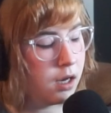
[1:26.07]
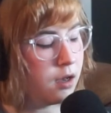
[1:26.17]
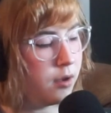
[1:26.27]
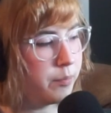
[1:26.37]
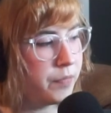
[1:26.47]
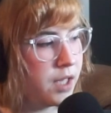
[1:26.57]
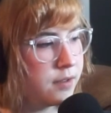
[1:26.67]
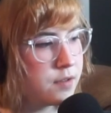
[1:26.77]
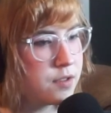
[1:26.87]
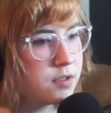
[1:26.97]
Um,
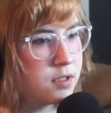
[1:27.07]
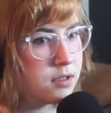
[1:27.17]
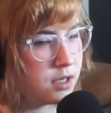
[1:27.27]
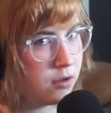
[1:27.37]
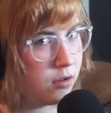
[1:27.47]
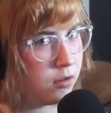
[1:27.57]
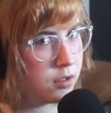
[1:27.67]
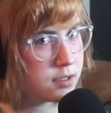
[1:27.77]
it's still